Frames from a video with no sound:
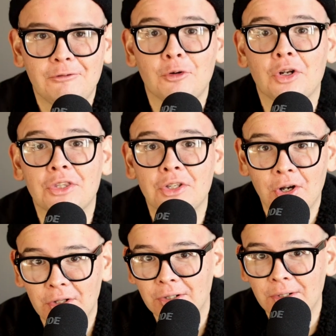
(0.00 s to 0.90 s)
for
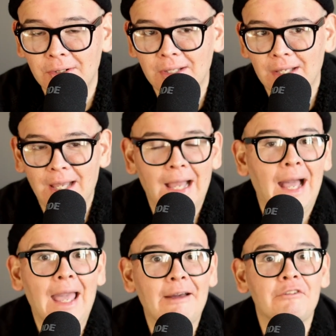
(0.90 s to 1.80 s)
$1,
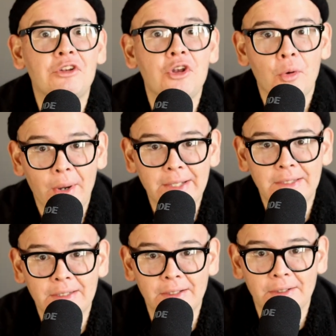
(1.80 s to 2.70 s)
I have no
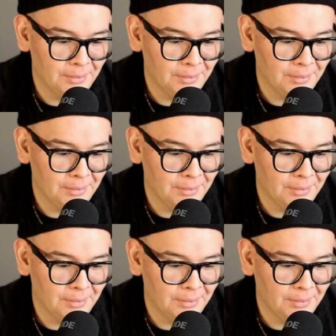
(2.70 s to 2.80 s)
idea,